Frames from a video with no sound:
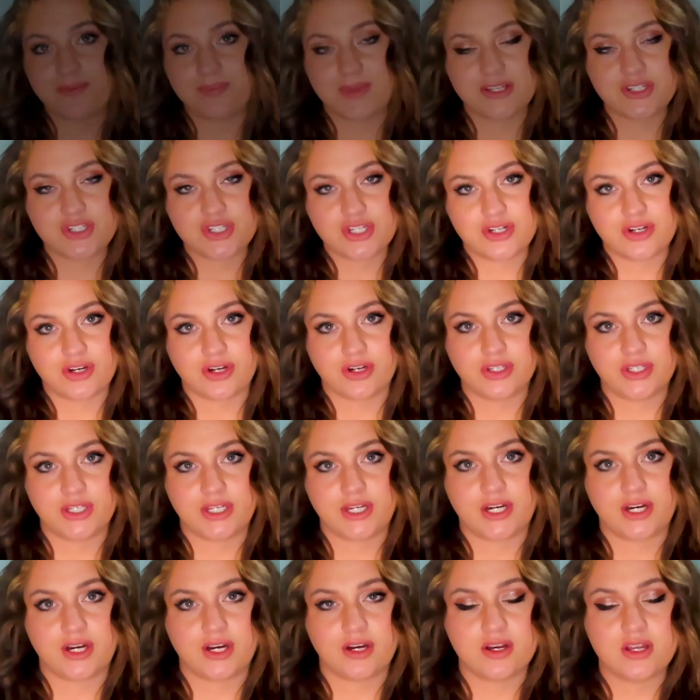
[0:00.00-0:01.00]
mentioned
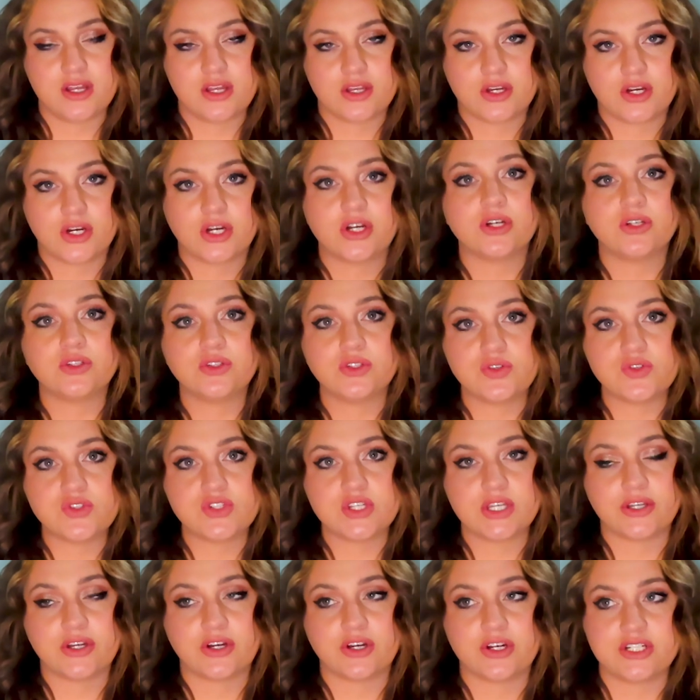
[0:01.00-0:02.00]
earlier, her
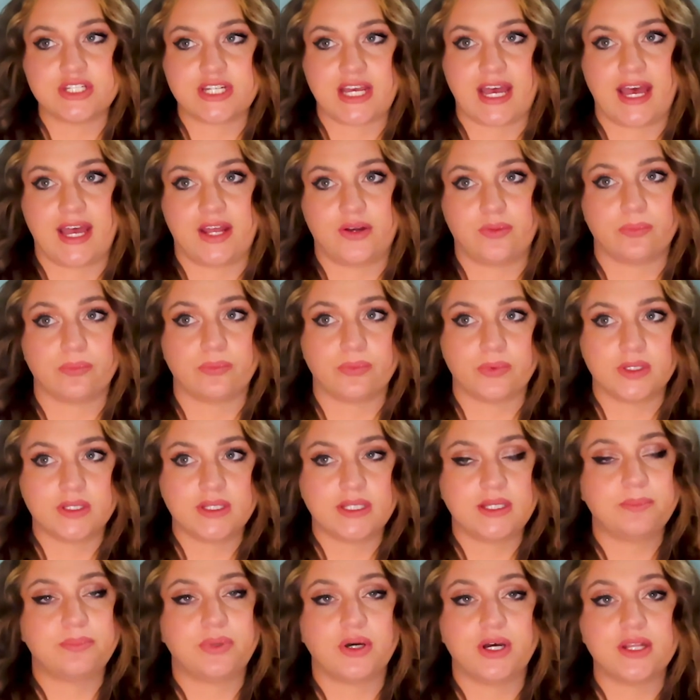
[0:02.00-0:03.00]
losing her dad
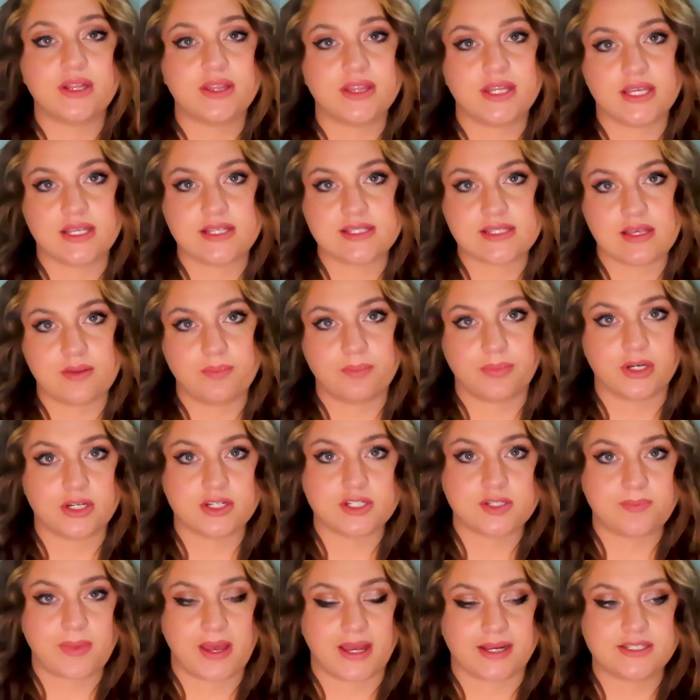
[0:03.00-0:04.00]
really put things in
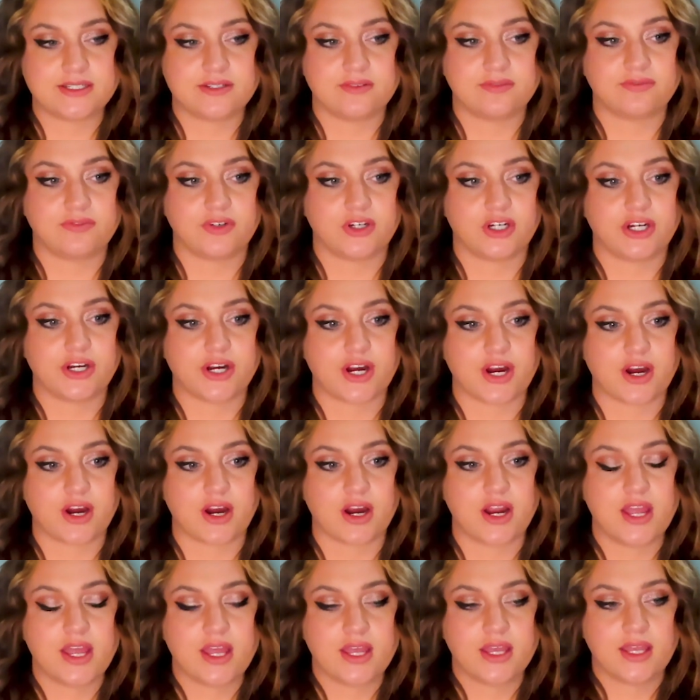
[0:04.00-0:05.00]
perspective for
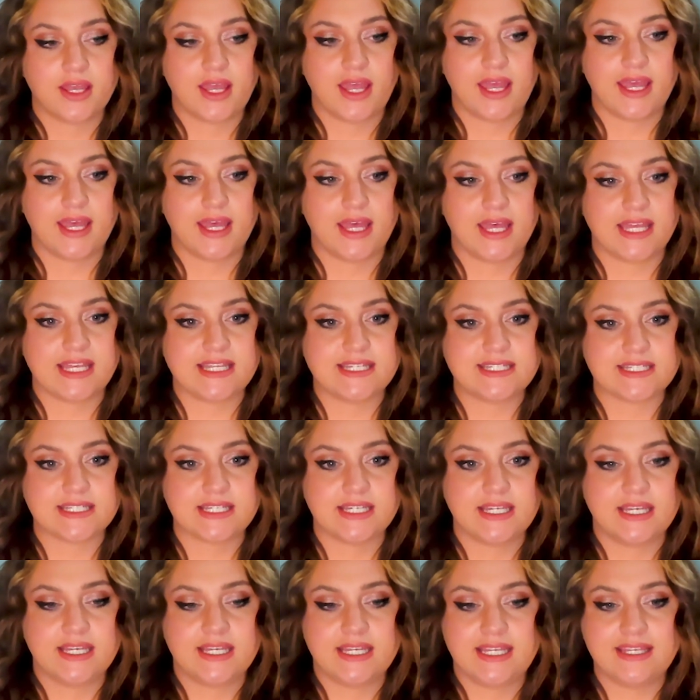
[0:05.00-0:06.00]
her. And
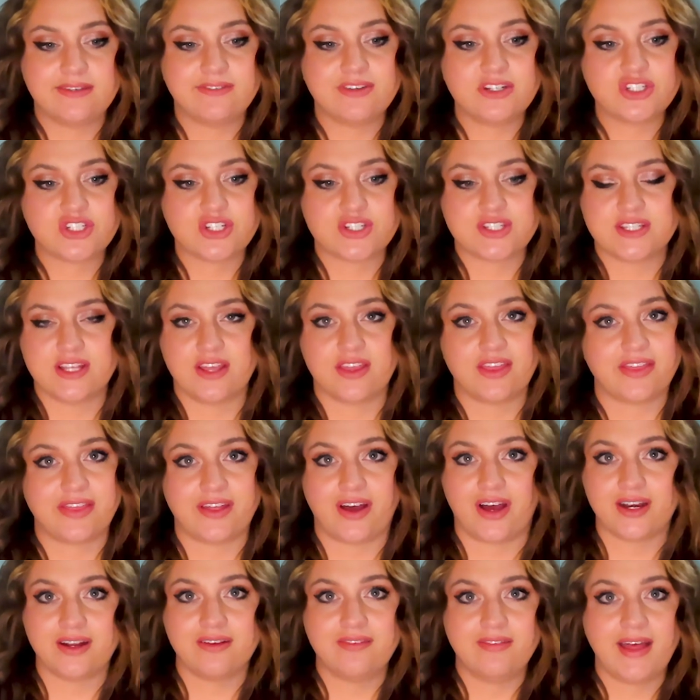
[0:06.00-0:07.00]
even just the
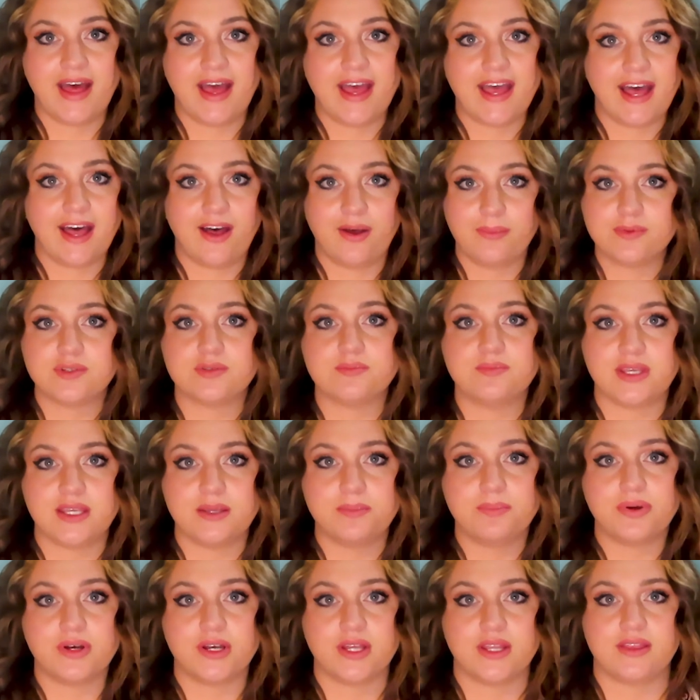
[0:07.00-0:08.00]
thought of that helped
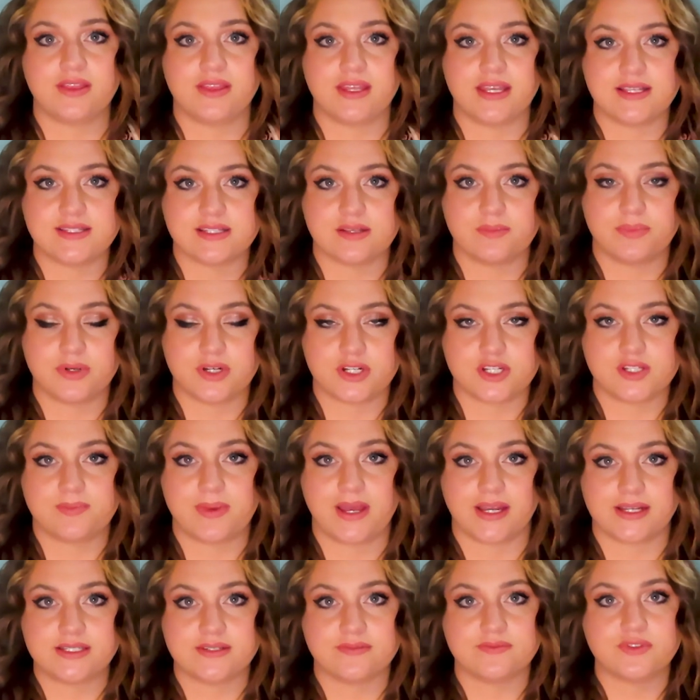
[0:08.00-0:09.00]
me put things in
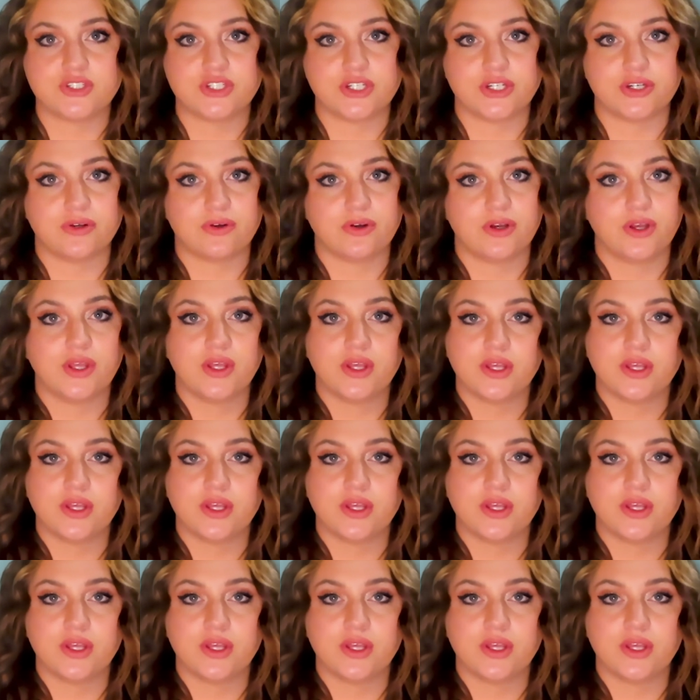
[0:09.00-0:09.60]
perspective too.